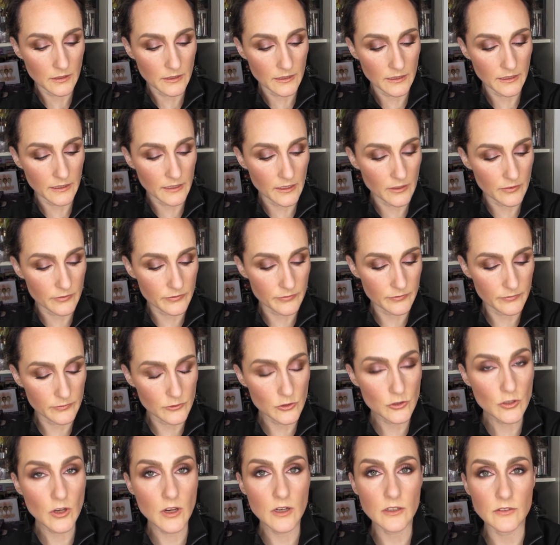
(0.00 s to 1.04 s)
And I have
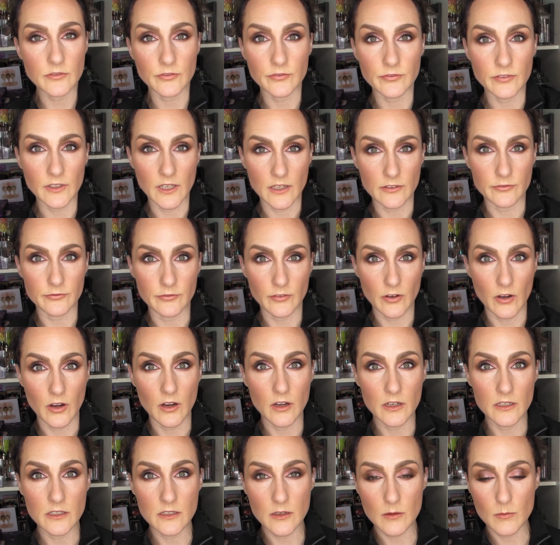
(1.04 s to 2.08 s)
dog fluff
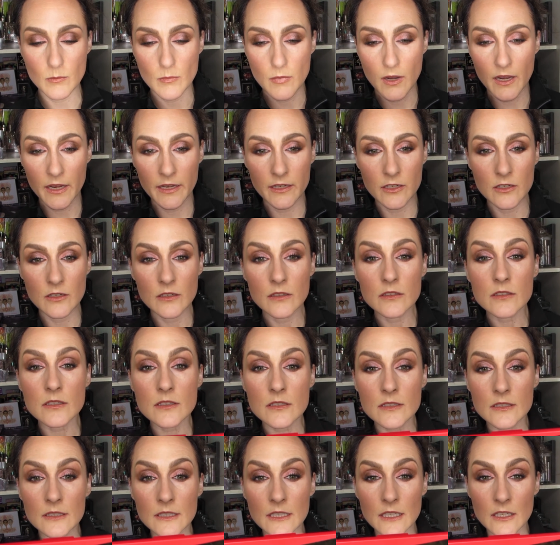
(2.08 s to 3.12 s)
on my
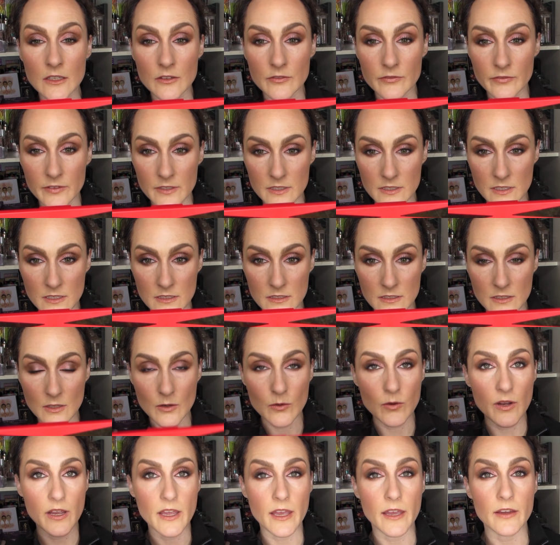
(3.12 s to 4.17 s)
sleeve. It's as
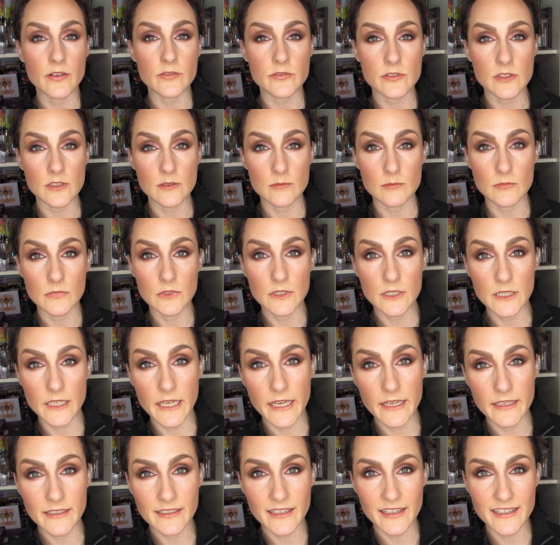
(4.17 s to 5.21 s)
though I have some
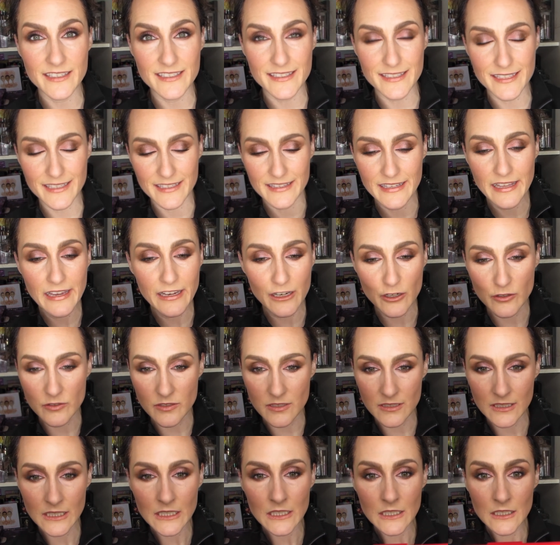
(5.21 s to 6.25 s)
canines in the
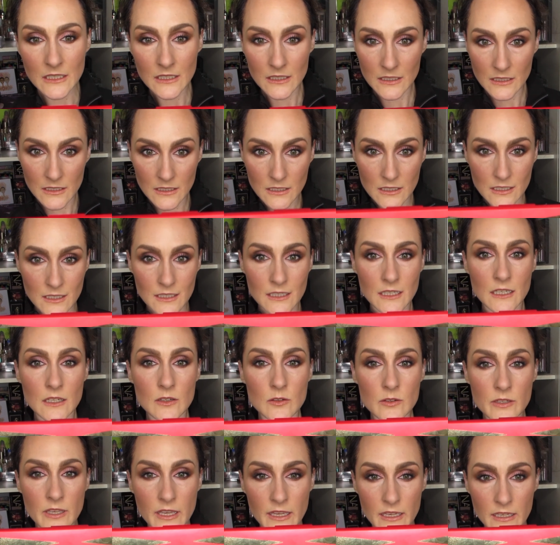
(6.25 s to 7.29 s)
house.
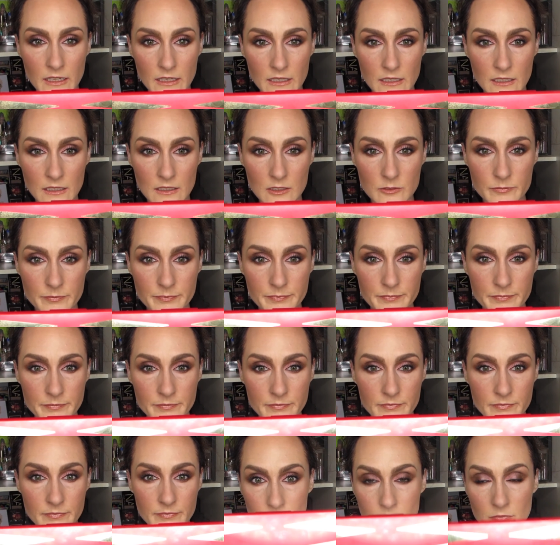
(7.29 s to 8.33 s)
Okay.
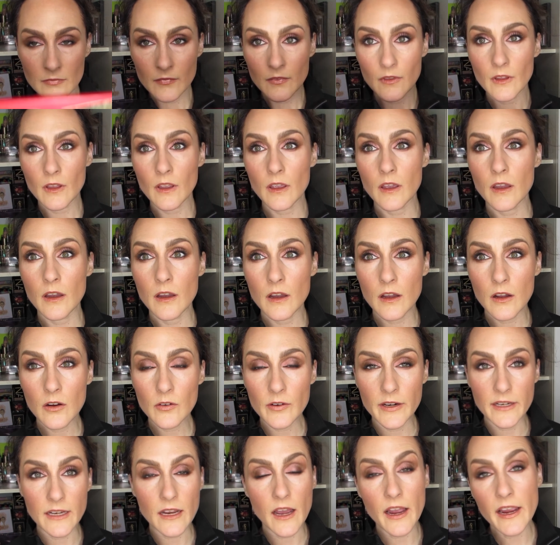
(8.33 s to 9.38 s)
All
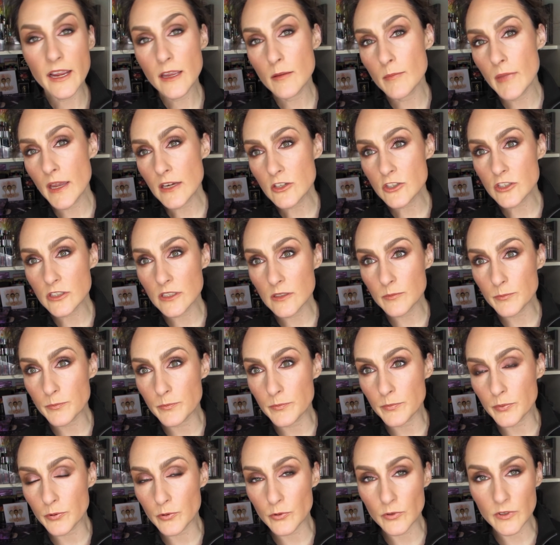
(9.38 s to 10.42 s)
right, I am actually
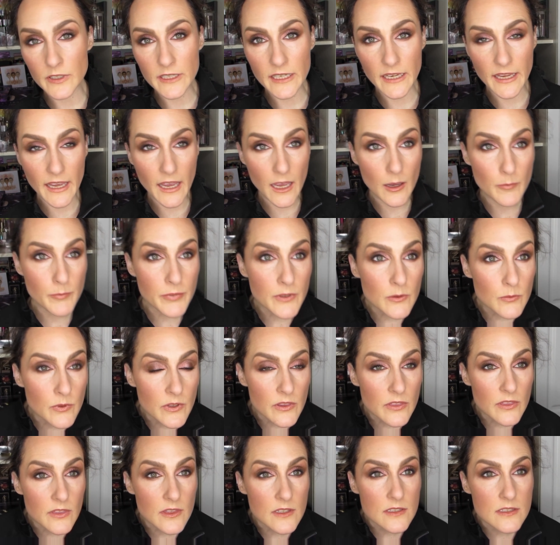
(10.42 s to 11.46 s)
pretty happy
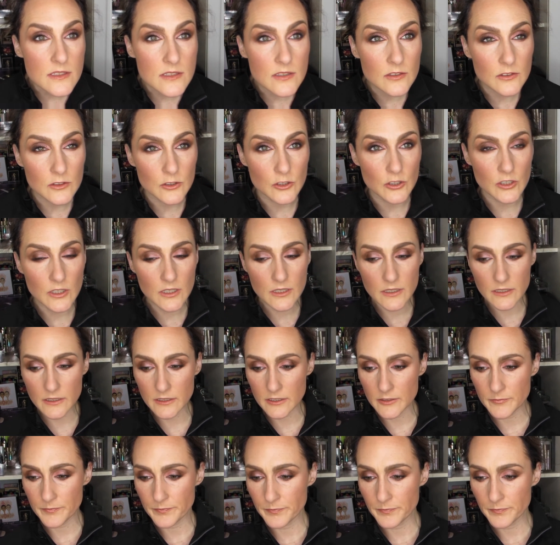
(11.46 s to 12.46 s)
with this look.